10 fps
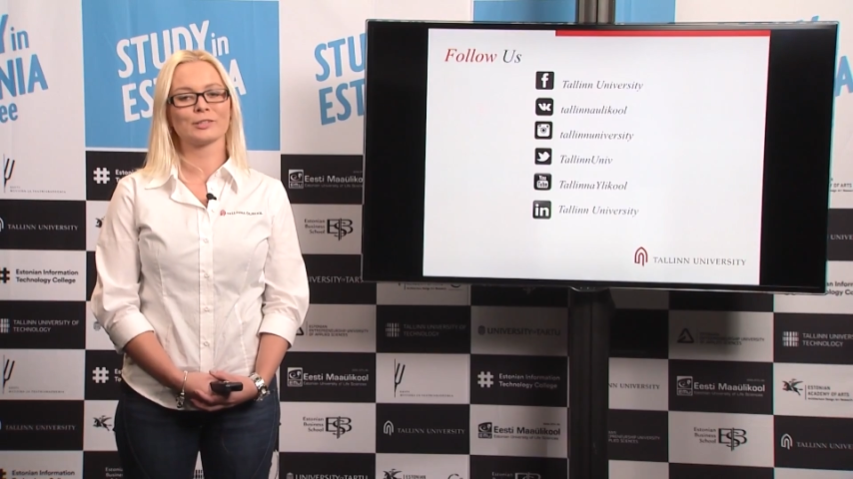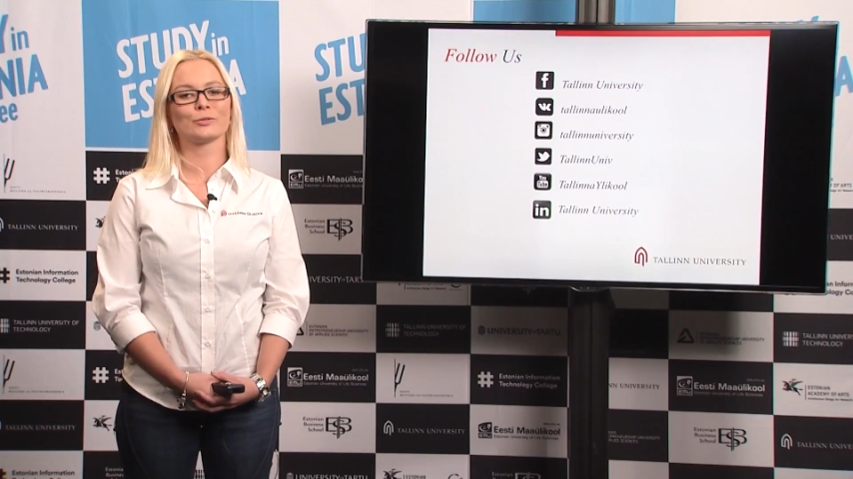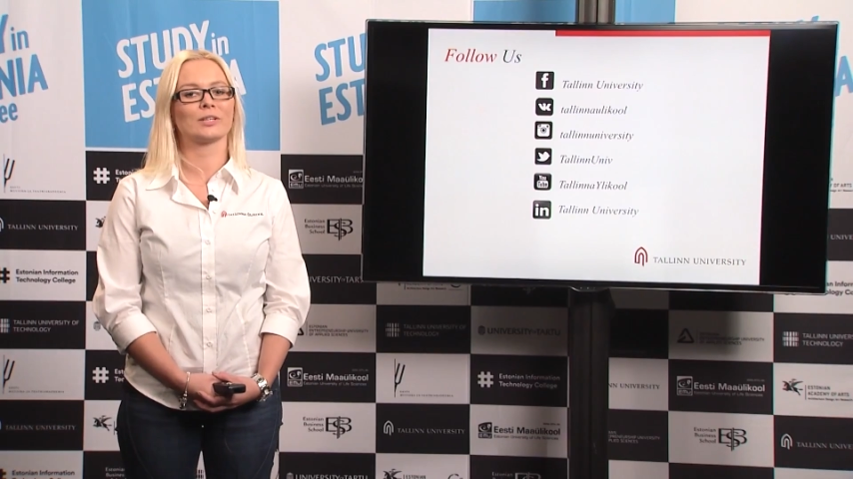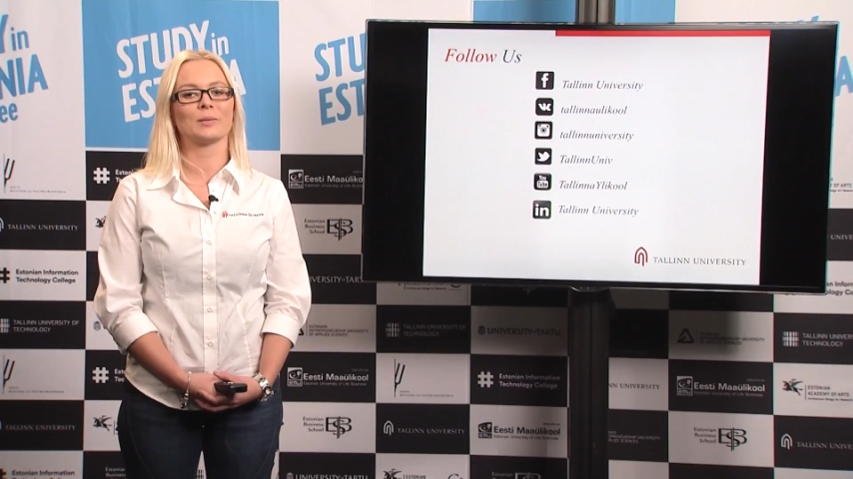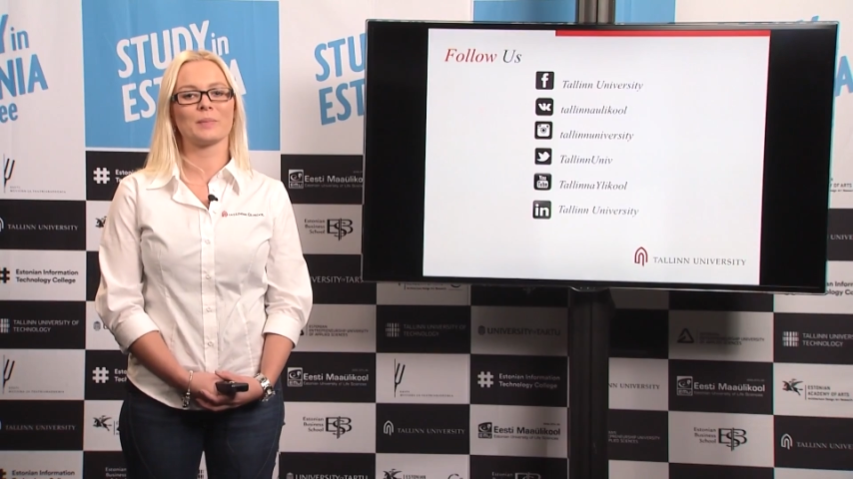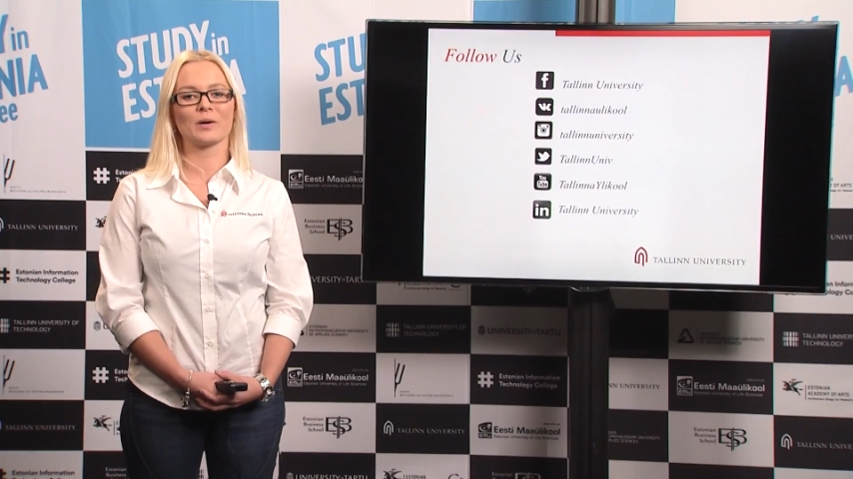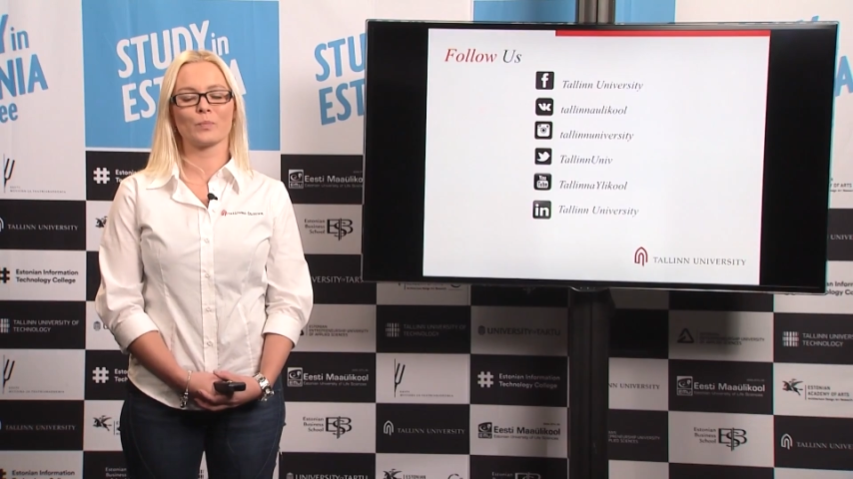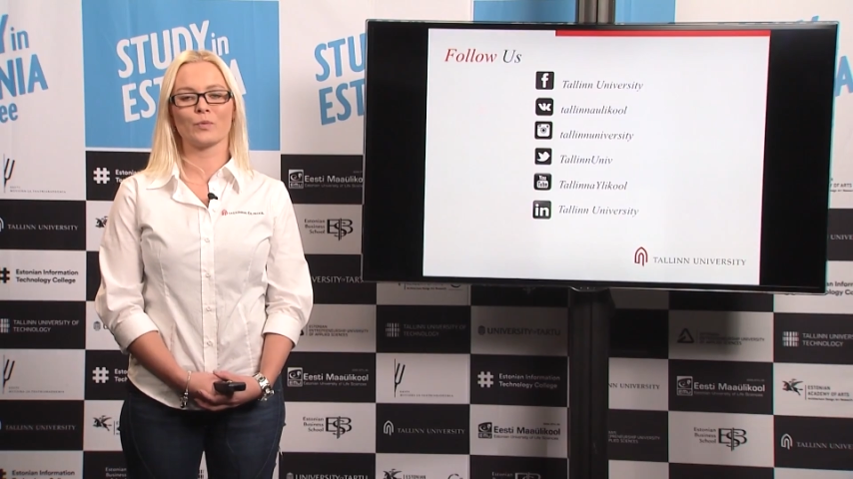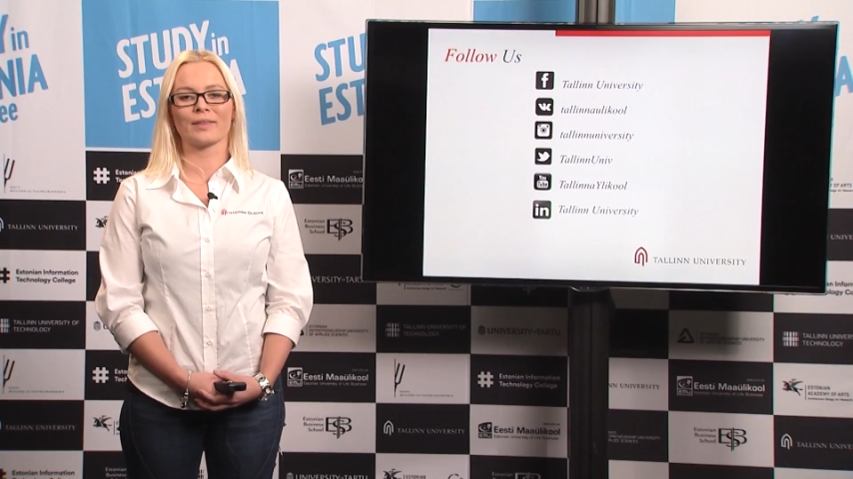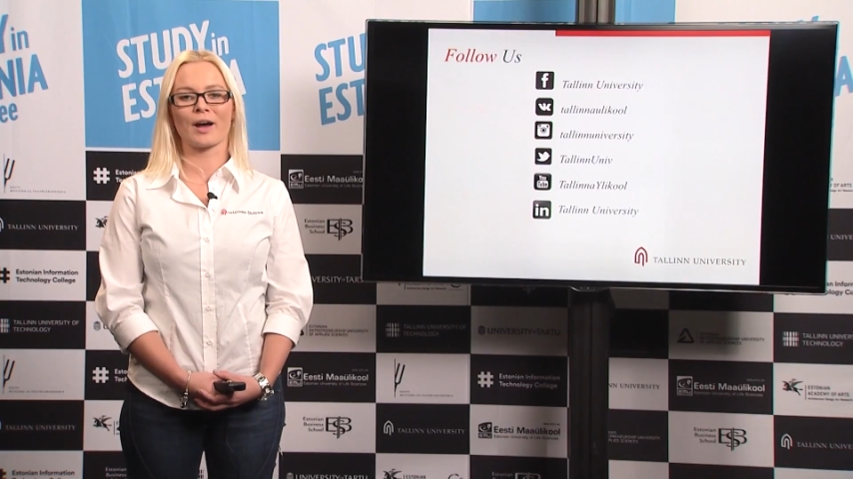to keep up
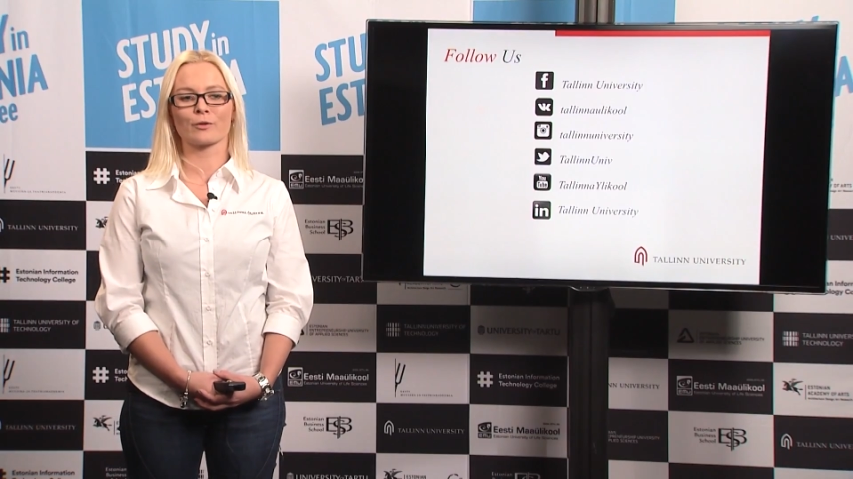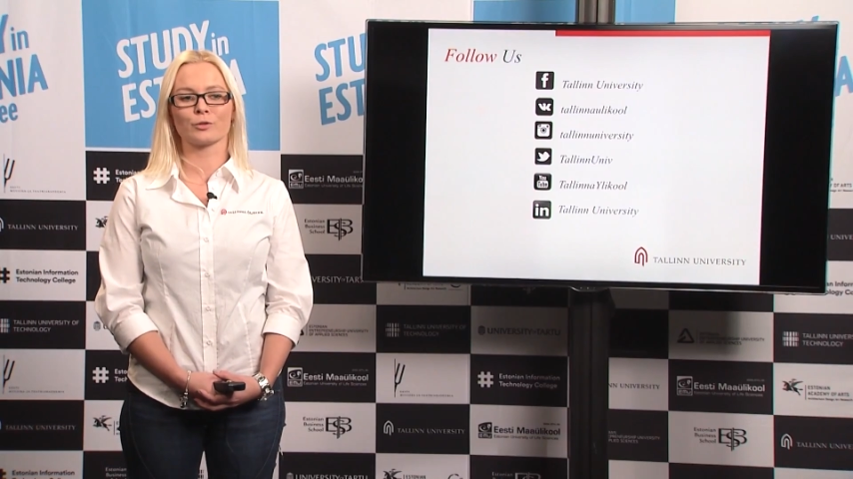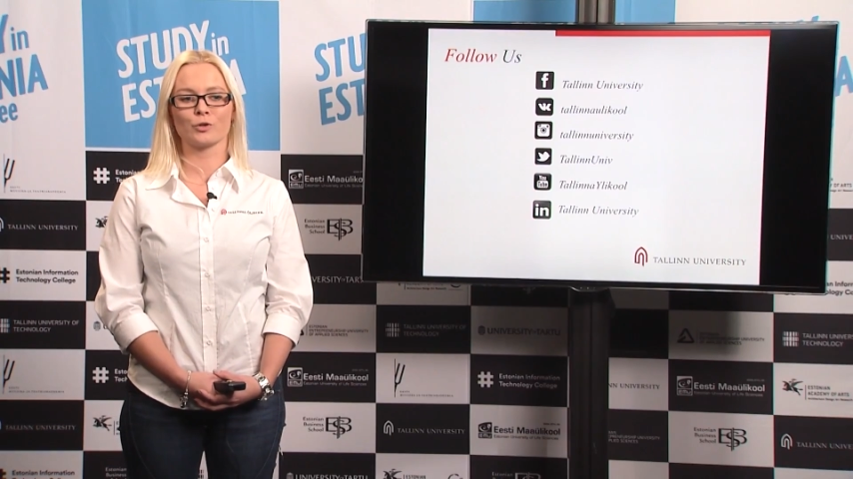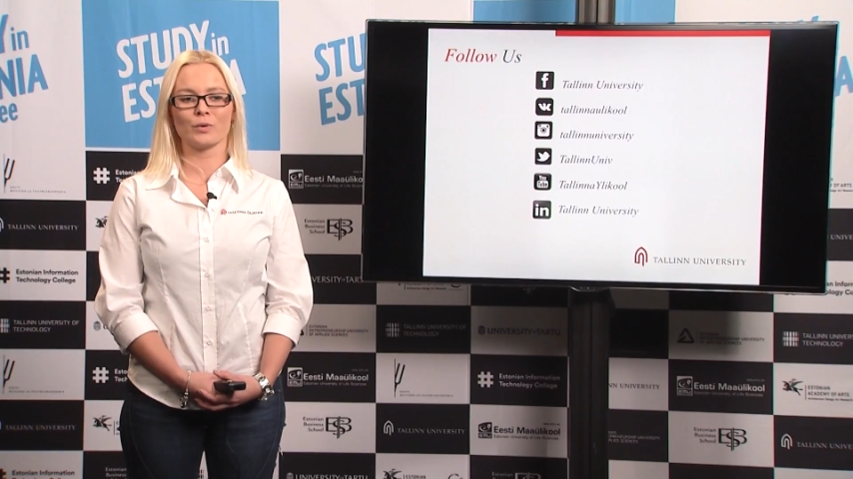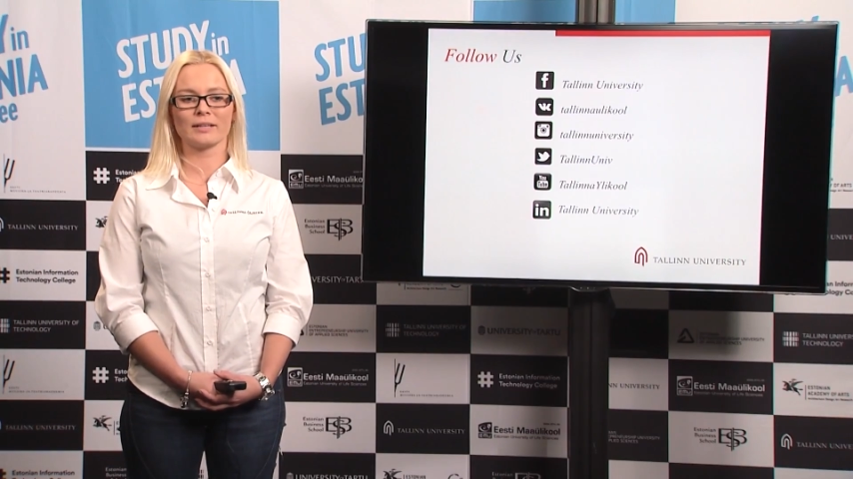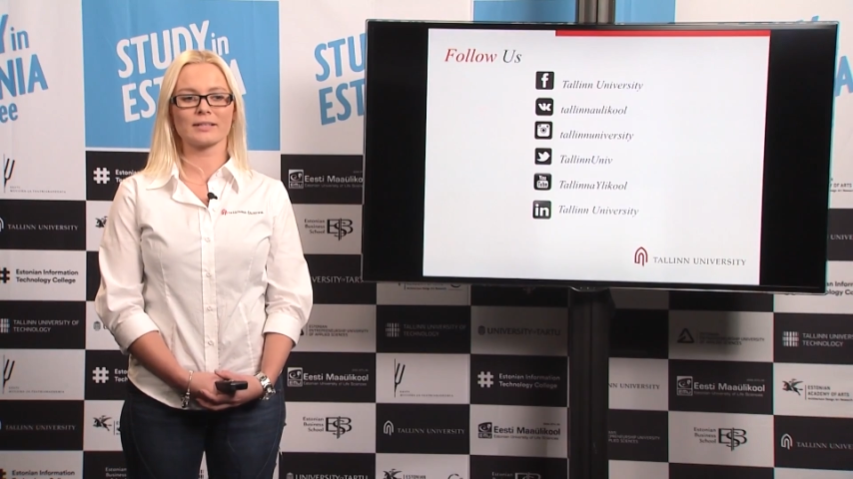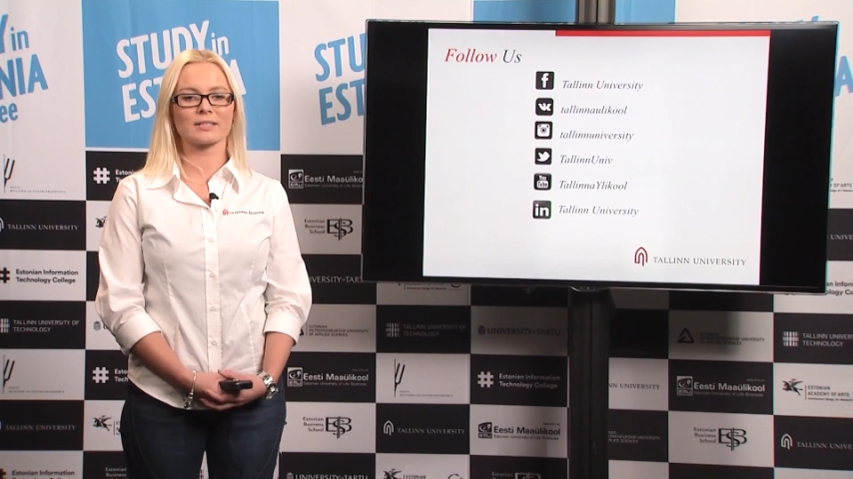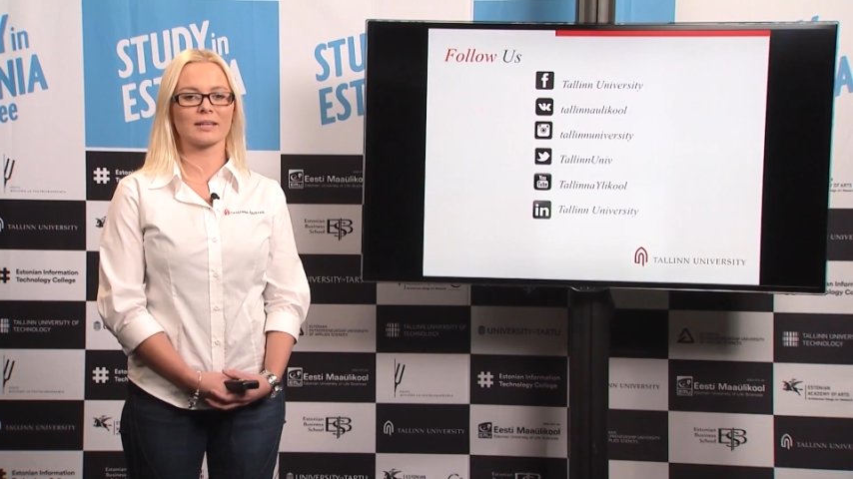with our doings.